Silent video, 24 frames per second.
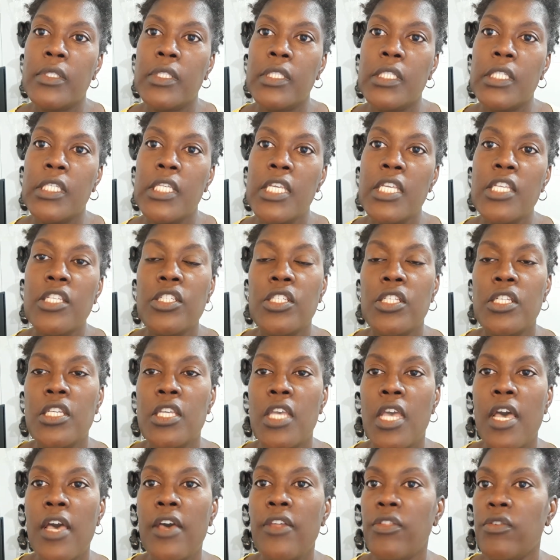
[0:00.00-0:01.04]

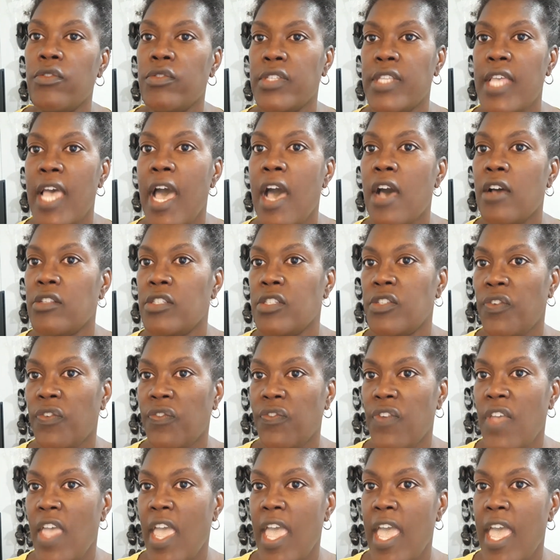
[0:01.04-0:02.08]
teaching others how to
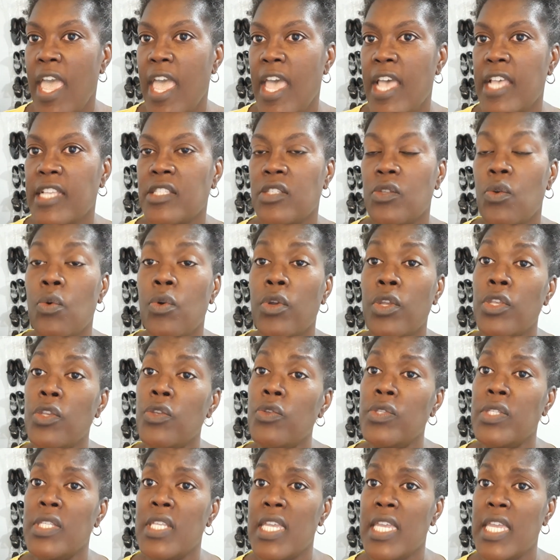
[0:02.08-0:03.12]
fast or
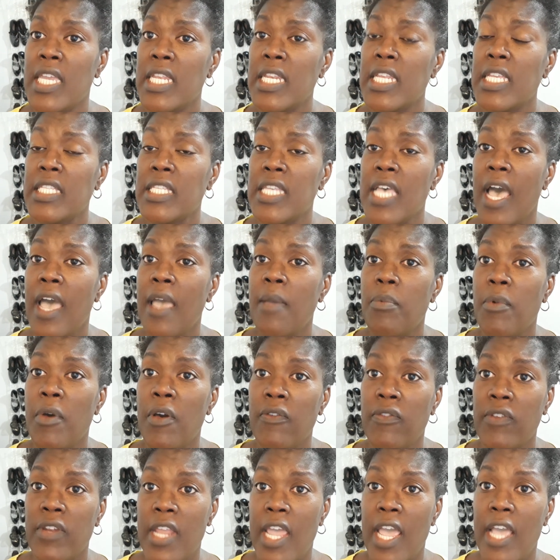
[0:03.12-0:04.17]
using any type
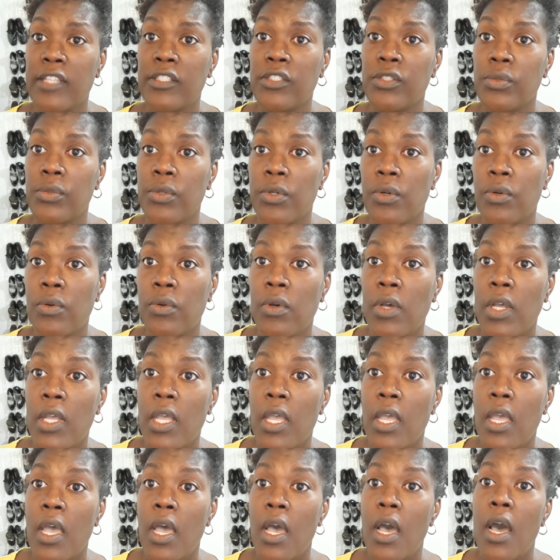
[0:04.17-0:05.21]
of natural
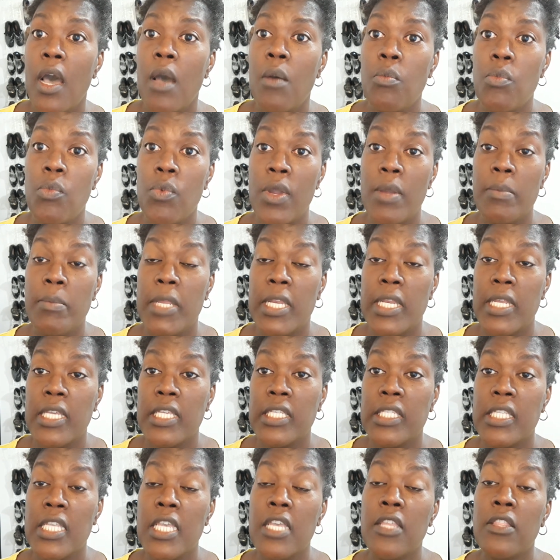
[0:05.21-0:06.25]

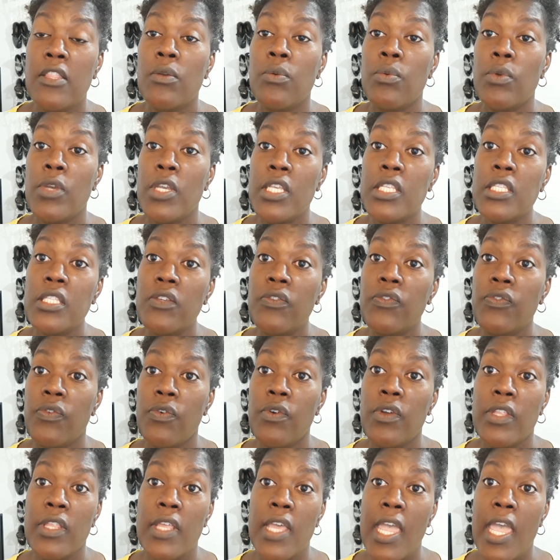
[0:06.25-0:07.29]
remedies. And the reason
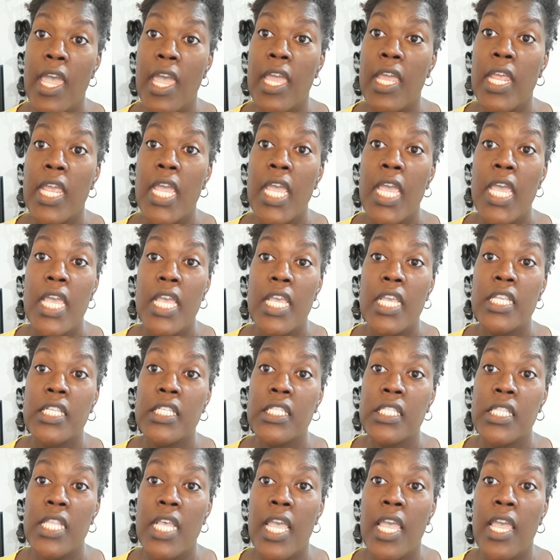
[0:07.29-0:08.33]
for that
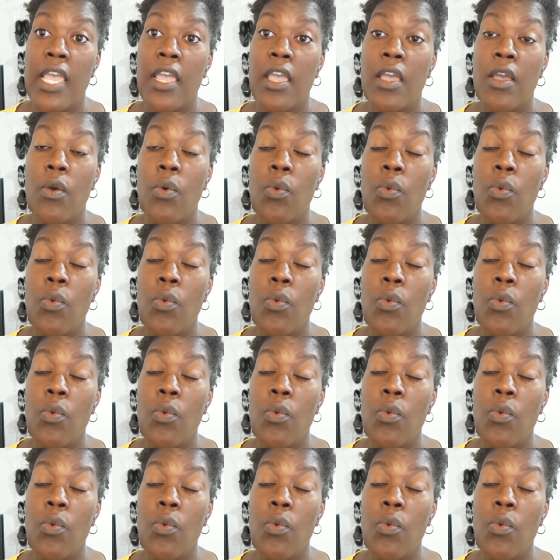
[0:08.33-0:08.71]
is that